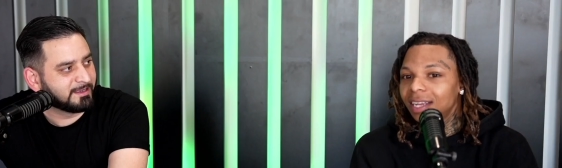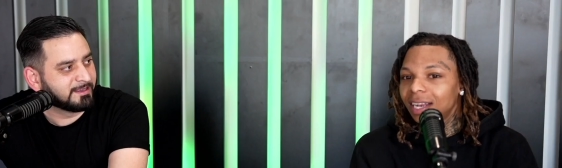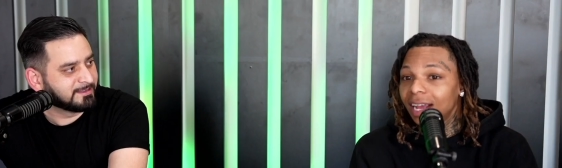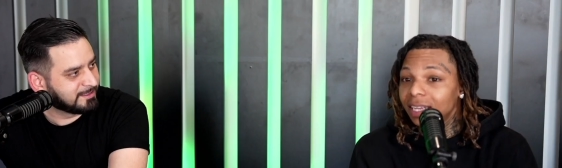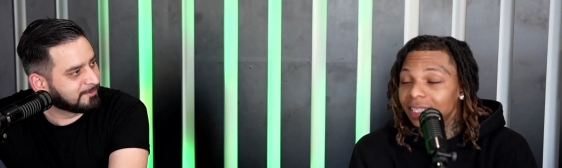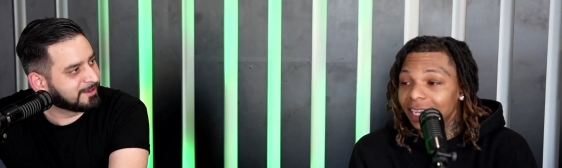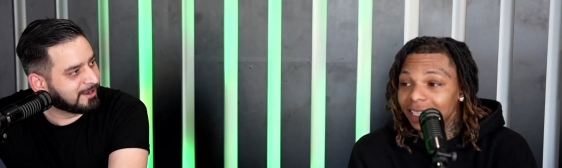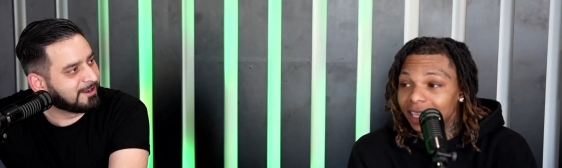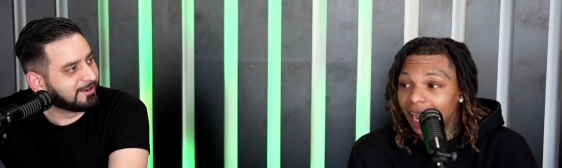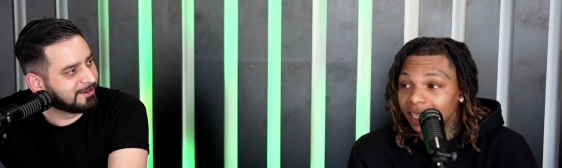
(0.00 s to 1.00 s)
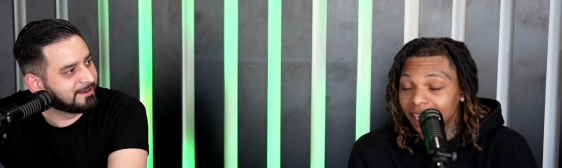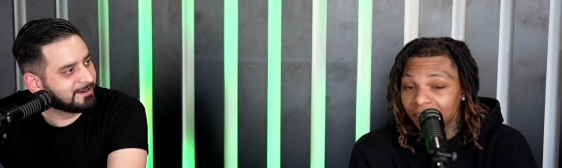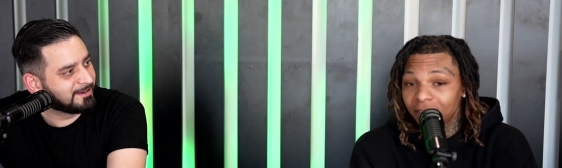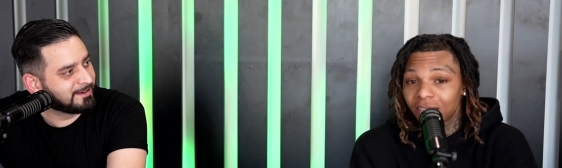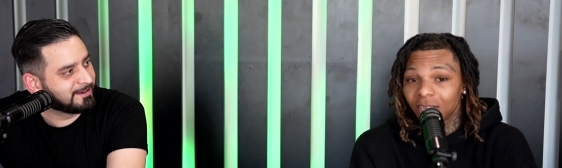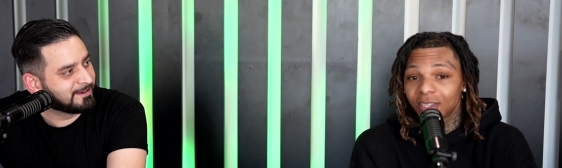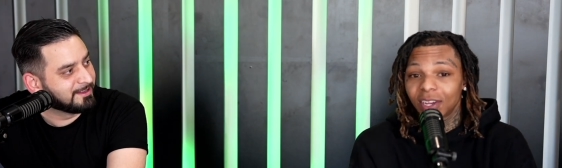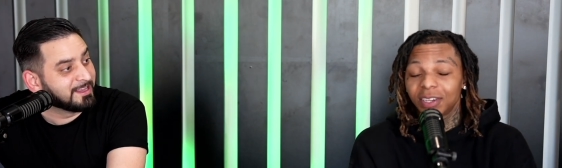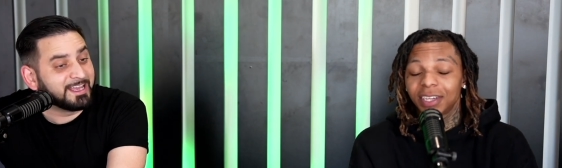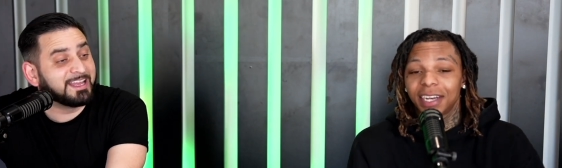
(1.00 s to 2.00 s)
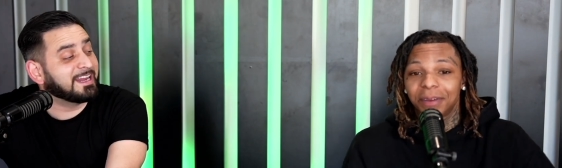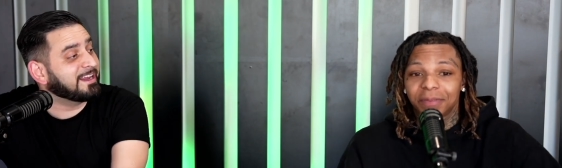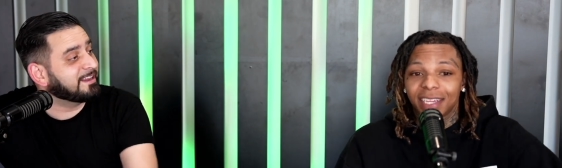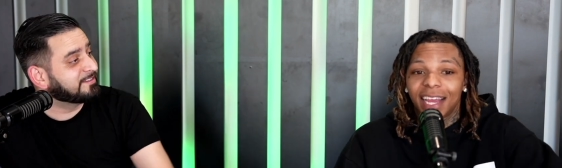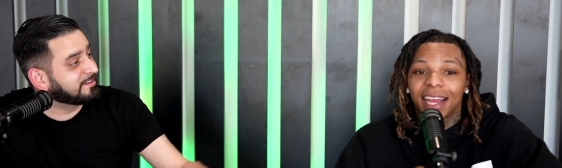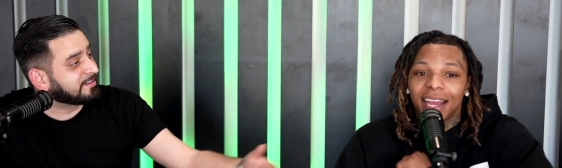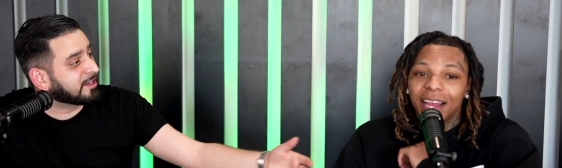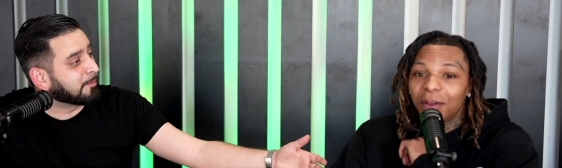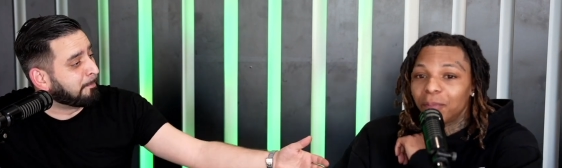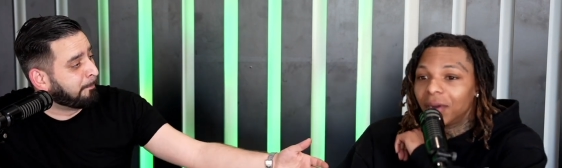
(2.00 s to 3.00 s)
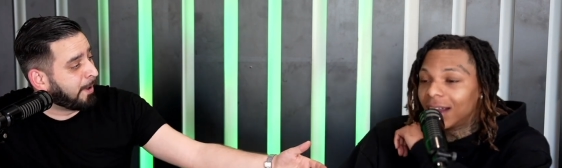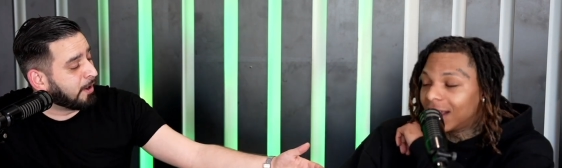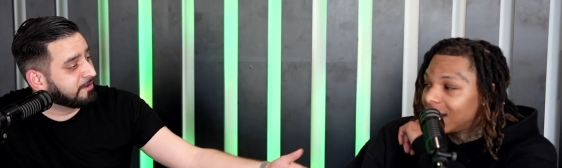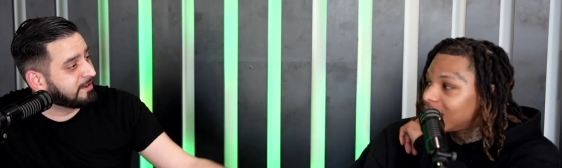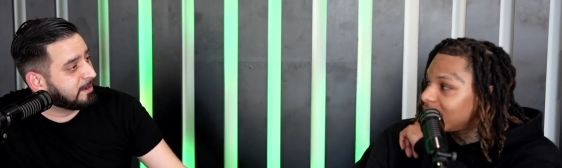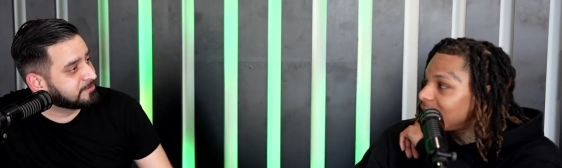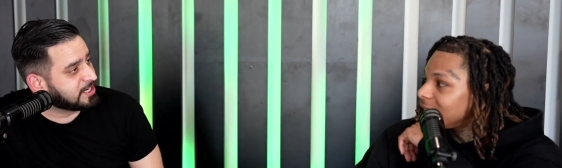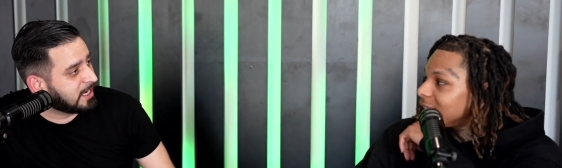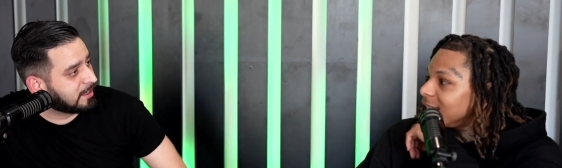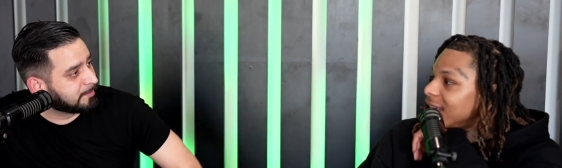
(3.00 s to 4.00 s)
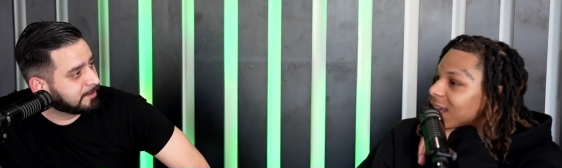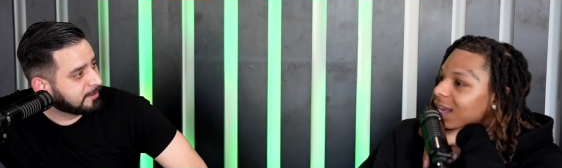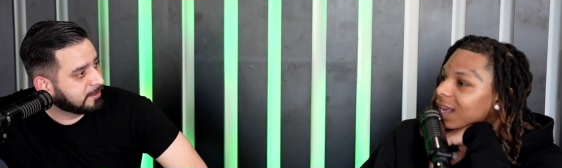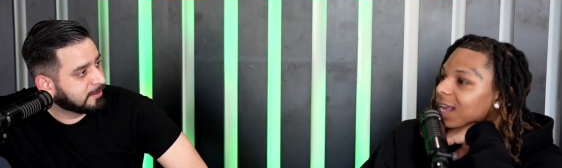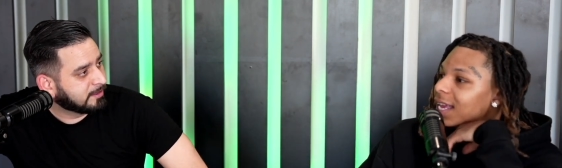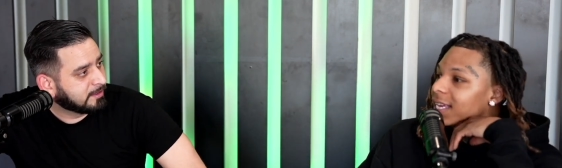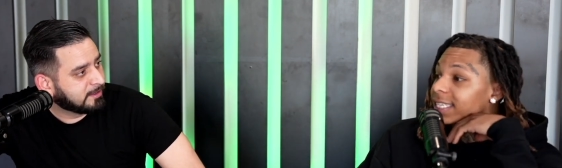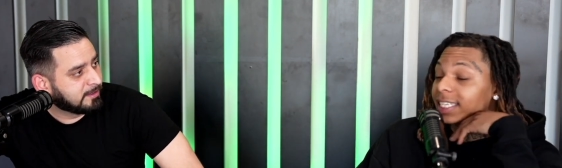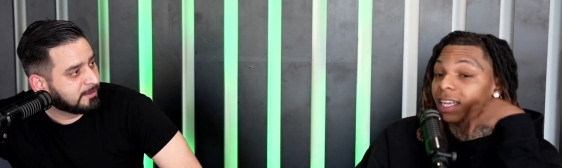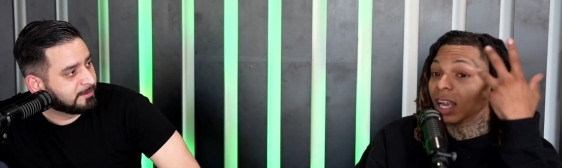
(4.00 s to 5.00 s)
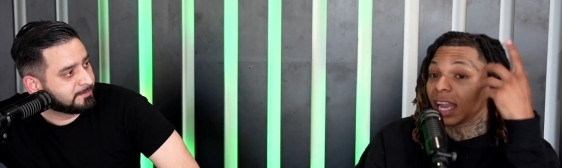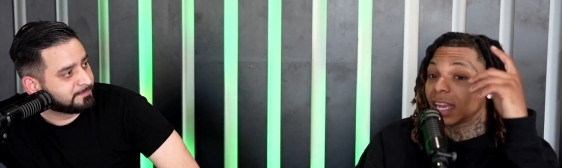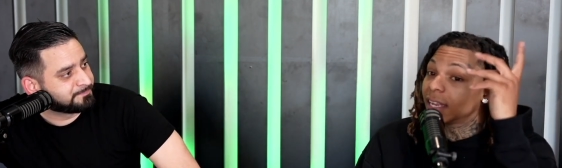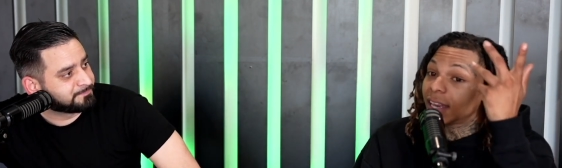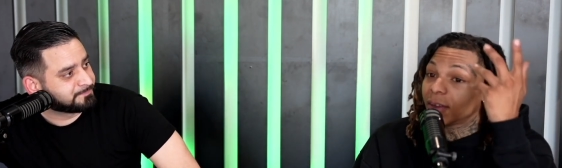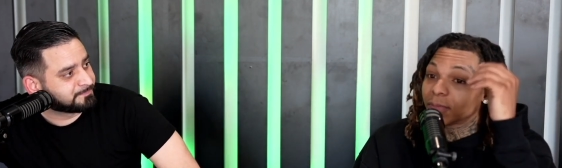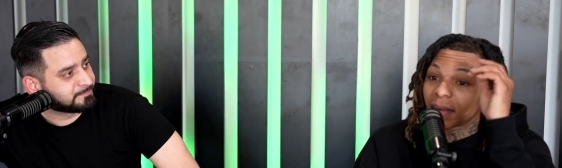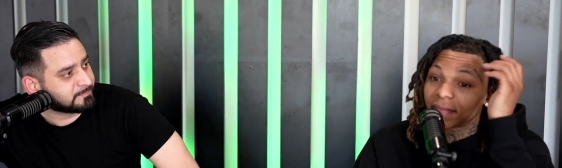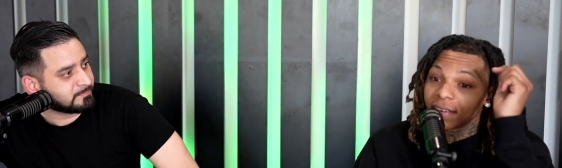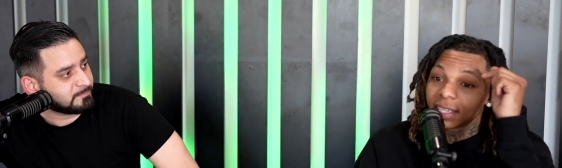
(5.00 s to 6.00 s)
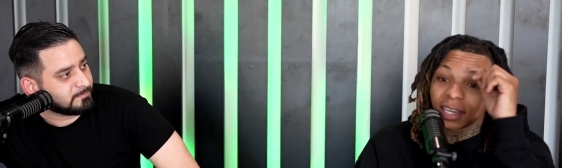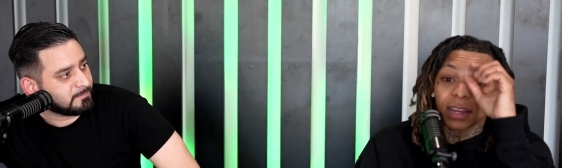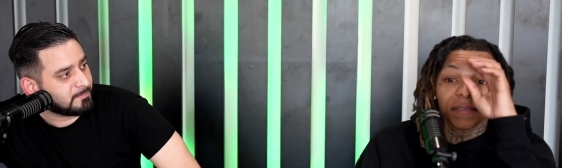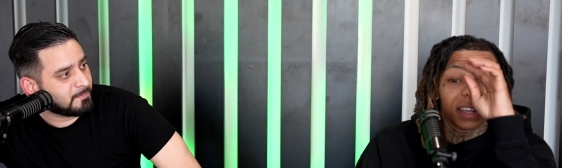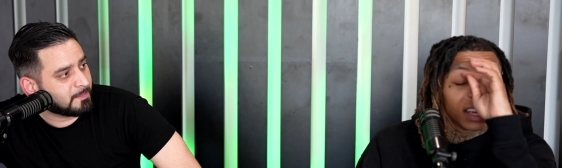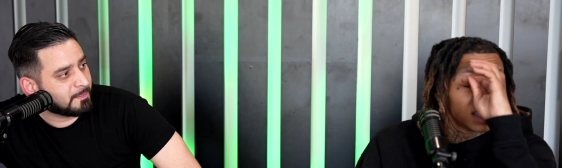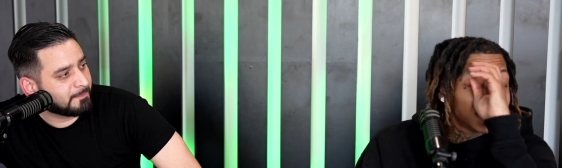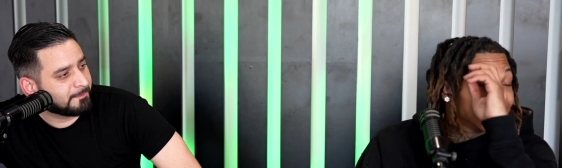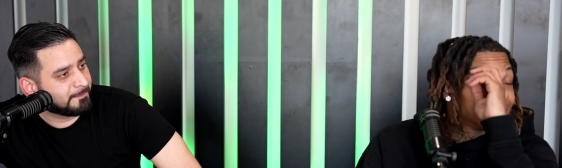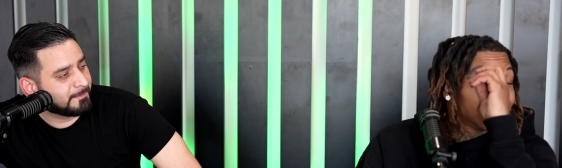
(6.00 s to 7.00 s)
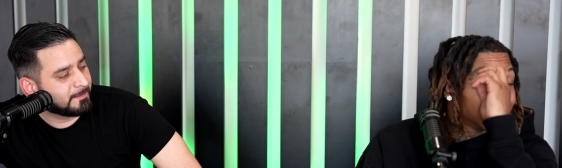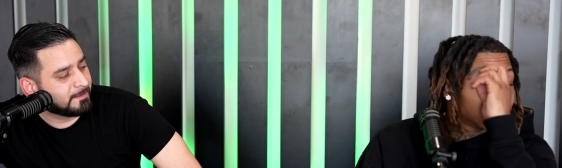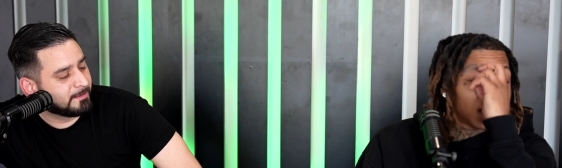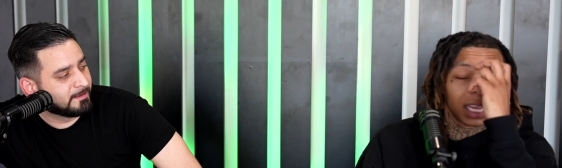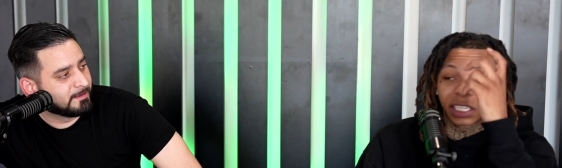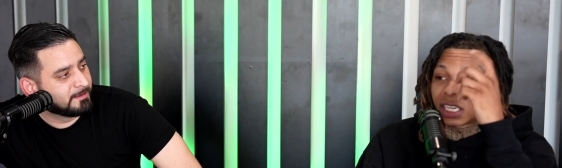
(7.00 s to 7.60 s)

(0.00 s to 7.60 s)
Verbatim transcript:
Speaker 1: it. Like TikTok go. difficult though. You get it what I'm is. saying? It's like a part-time job. Yeah it's still like uh, that was my first little video I did good. So I was